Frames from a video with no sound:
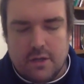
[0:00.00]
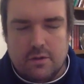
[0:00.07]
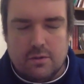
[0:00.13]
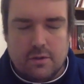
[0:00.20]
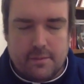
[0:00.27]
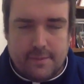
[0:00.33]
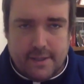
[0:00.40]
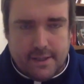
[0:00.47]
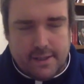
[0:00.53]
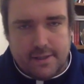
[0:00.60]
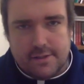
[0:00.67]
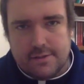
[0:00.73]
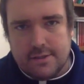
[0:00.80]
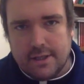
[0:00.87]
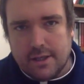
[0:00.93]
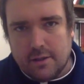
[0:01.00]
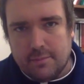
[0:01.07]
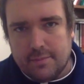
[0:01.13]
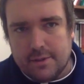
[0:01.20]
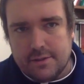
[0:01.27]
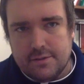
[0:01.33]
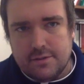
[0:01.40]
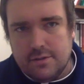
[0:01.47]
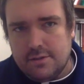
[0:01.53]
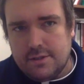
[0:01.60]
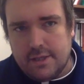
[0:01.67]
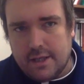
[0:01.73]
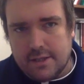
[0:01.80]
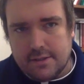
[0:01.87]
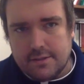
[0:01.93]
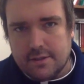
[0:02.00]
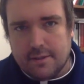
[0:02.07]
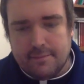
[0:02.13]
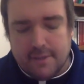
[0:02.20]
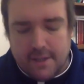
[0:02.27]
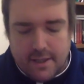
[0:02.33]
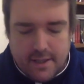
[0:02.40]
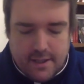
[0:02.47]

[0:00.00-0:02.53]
Lord, make haste to help us. Just a heads up.